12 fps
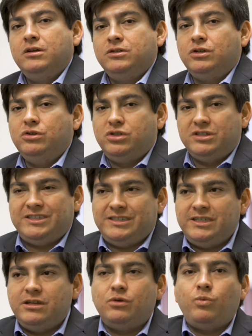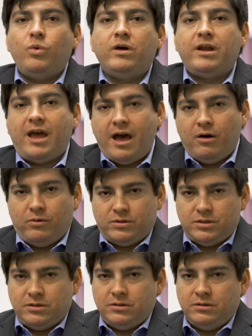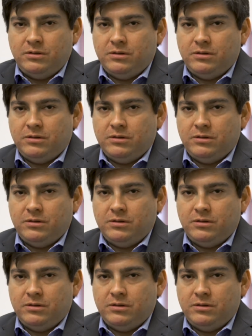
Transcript: So you should seek one out